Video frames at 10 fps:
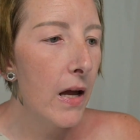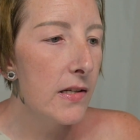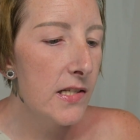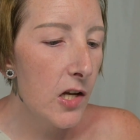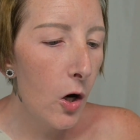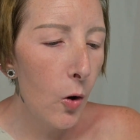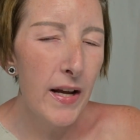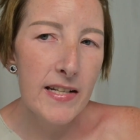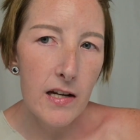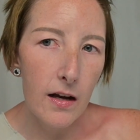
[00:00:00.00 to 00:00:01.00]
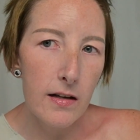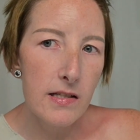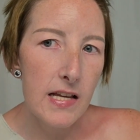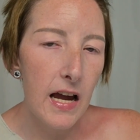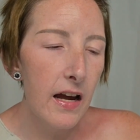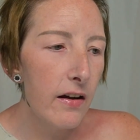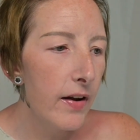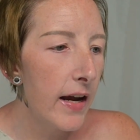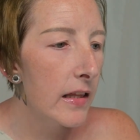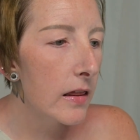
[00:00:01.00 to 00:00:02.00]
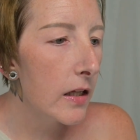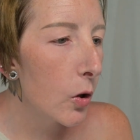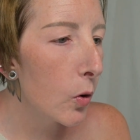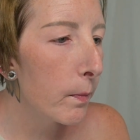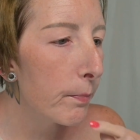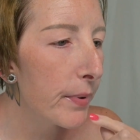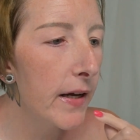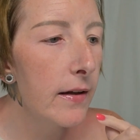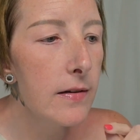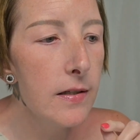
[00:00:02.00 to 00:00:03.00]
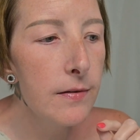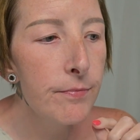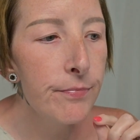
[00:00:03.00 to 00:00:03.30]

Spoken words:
So it does have a little bit